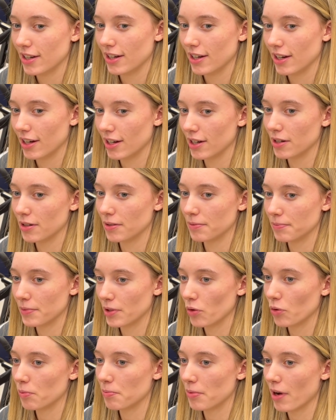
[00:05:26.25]
um,
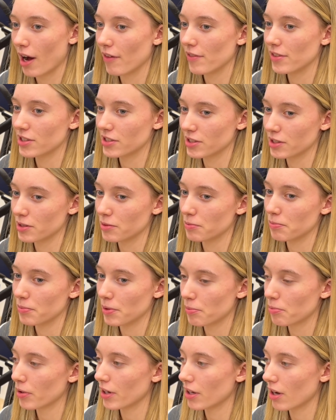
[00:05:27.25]
it would obviously be
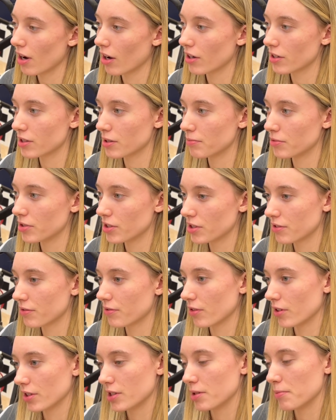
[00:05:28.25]
pretty awesome just
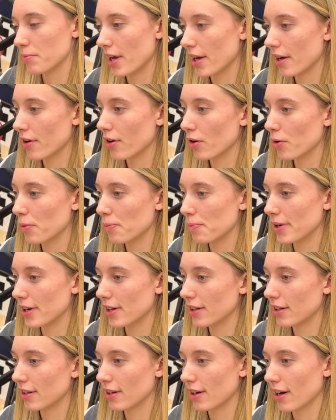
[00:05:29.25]
for it to be at home.
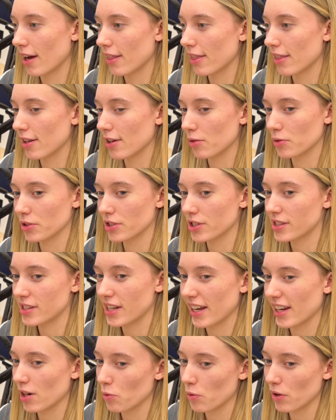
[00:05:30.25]
But I think we're just
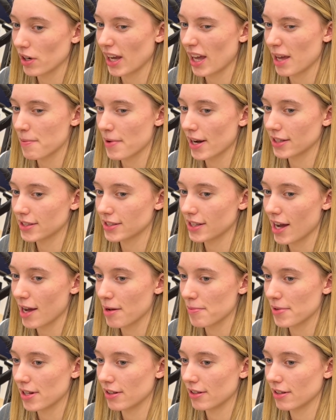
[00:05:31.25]
taking it one game at a
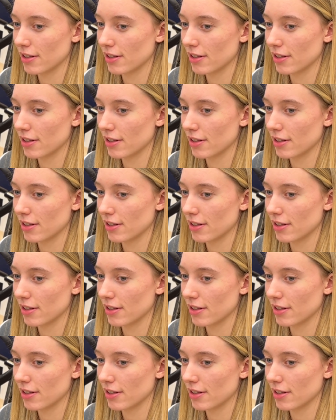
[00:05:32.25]
time.